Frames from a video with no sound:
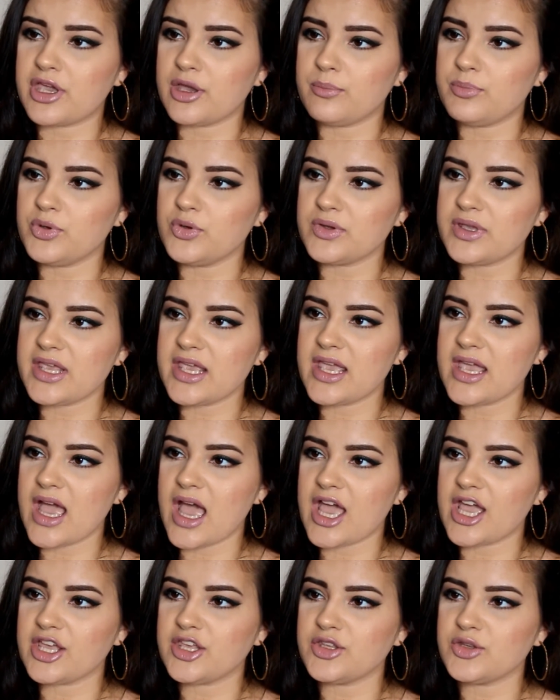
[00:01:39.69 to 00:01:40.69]
kabuki
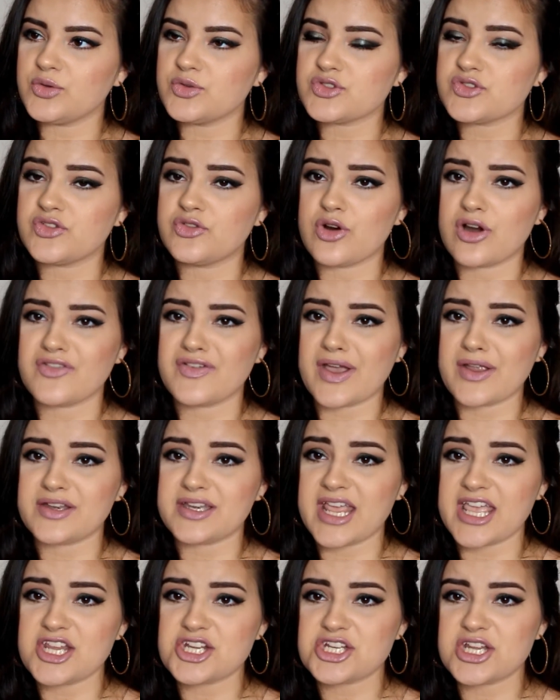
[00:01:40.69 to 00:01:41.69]
I use for
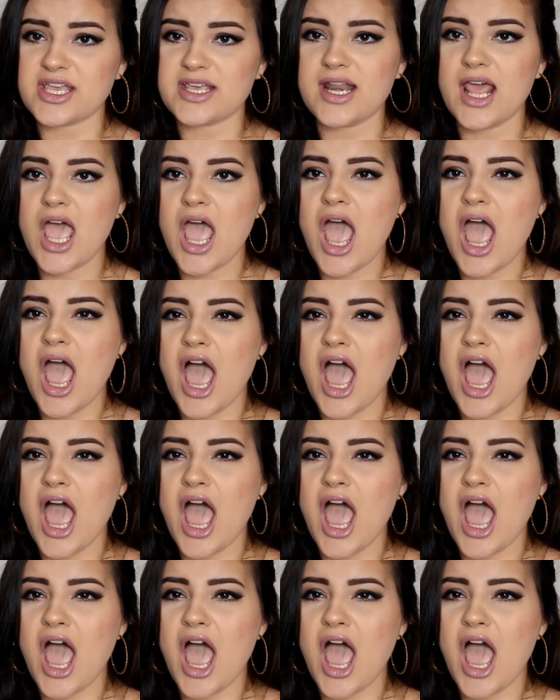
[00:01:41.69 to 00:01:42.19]
foundation.